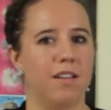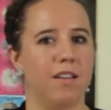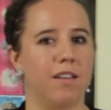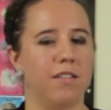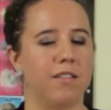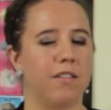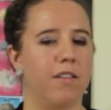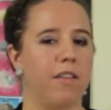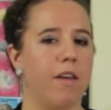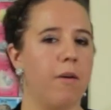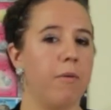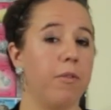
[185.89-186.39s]

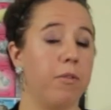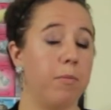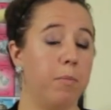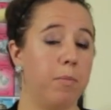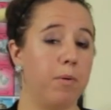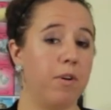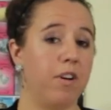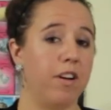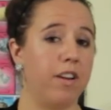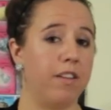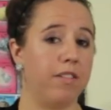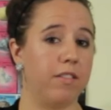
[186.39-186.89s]
So that was
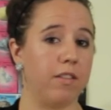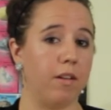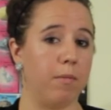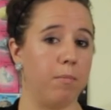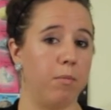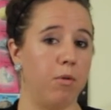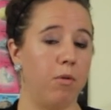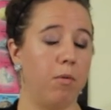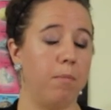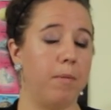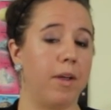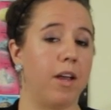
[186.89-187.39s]
pretty
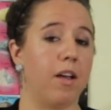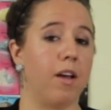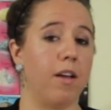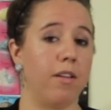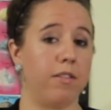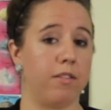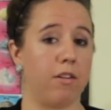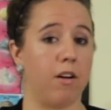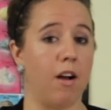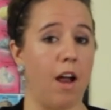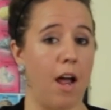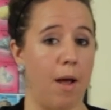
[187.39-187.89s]
simple
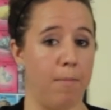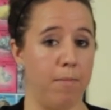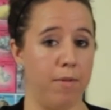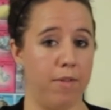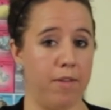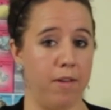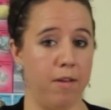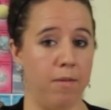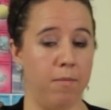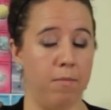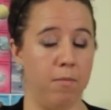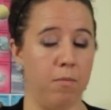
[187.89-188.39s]
because our
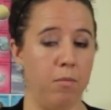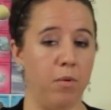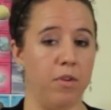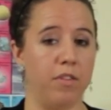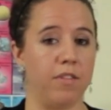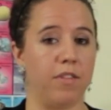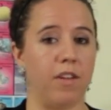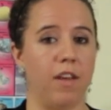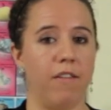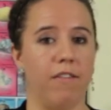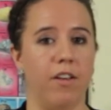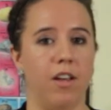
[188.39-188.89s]
apothem was
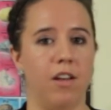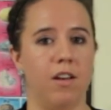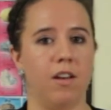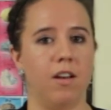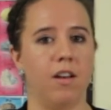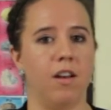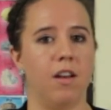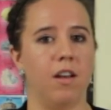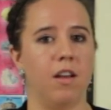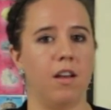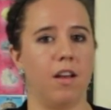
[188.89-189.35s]
given.